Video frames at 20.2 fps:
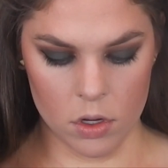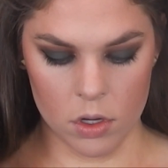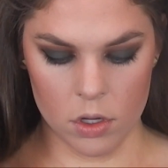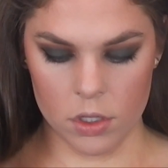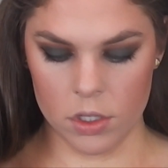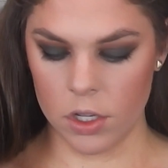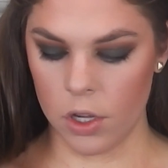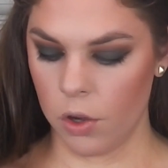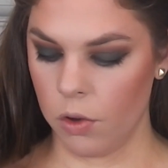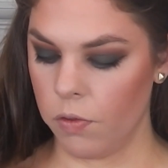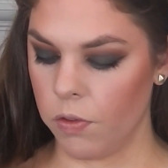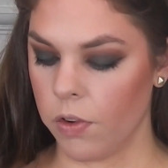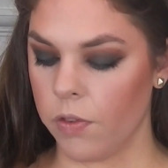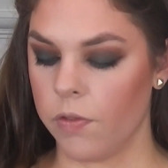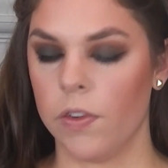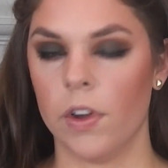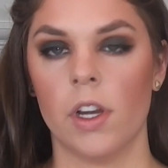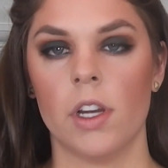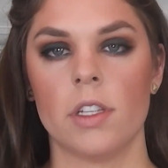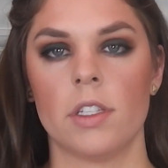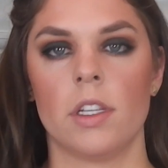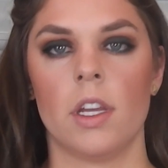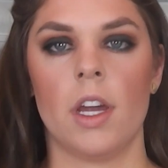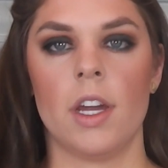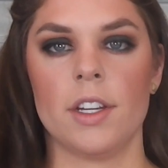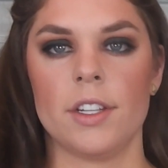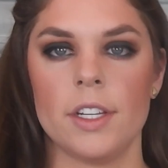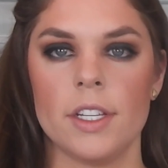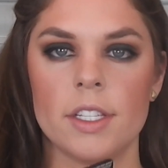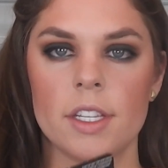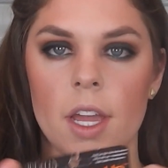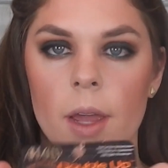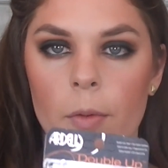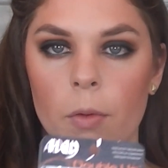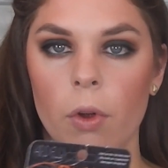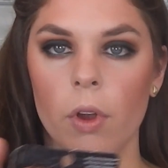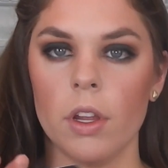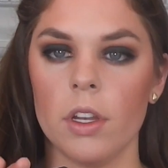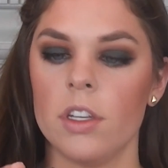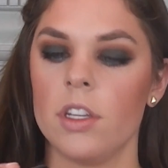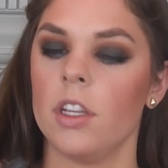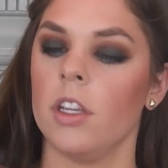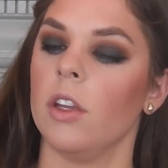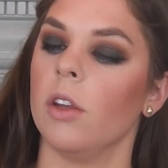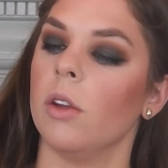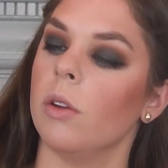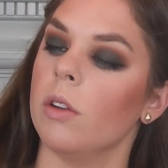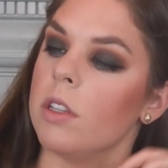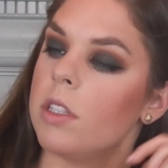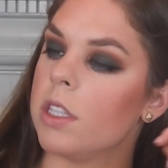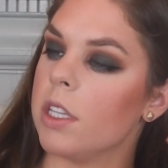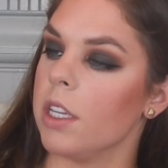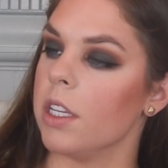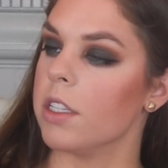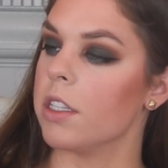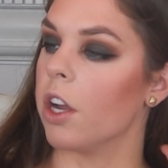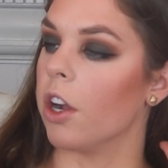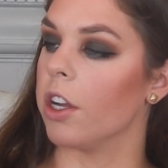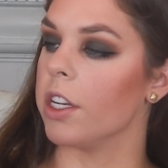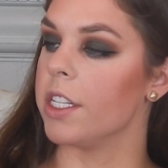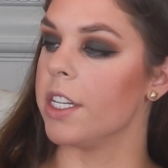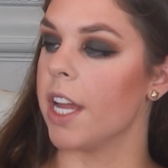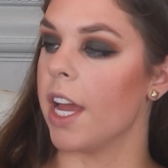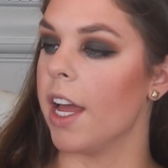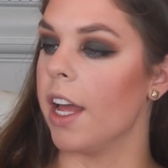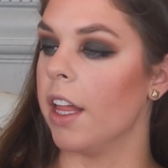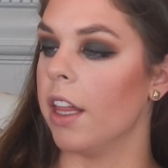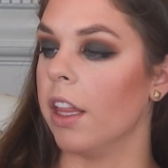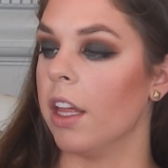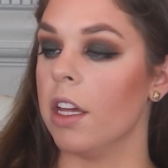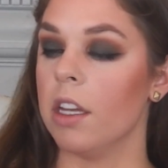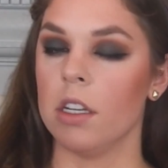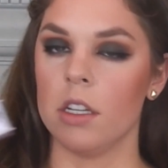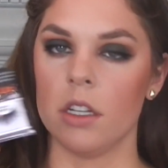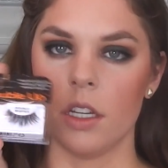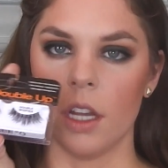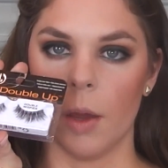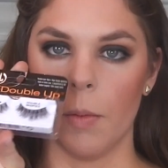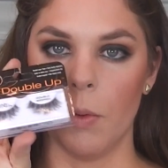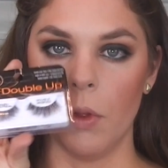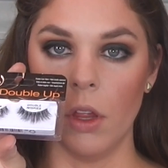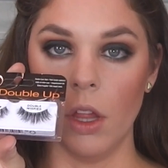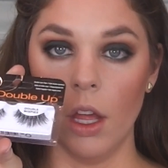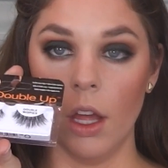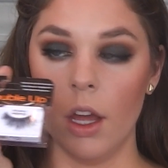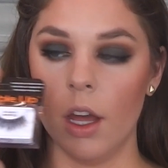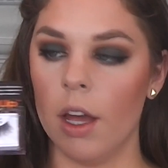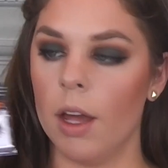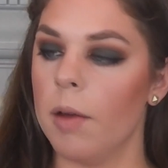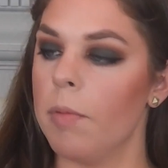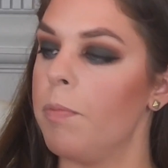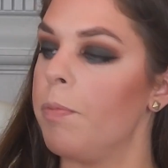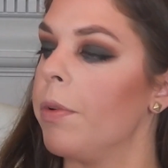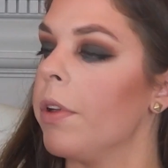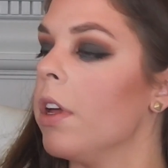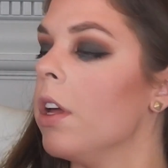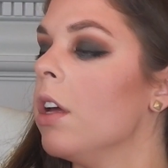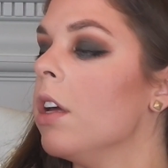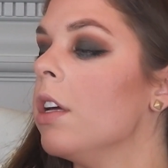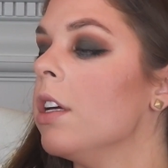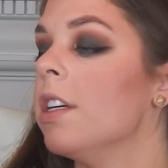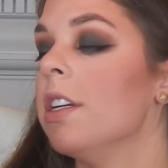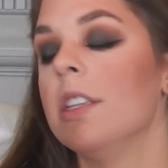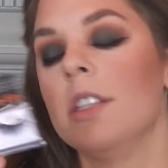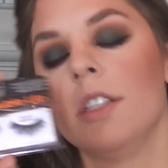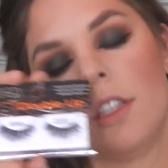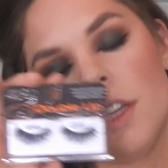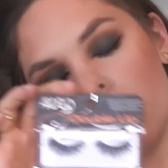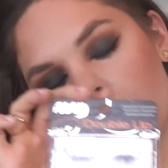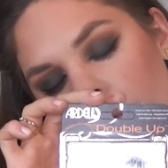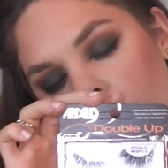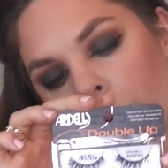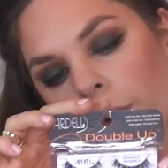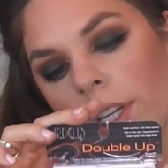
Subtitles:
So for false lashes, I'm going to use these Ardell Double Up Double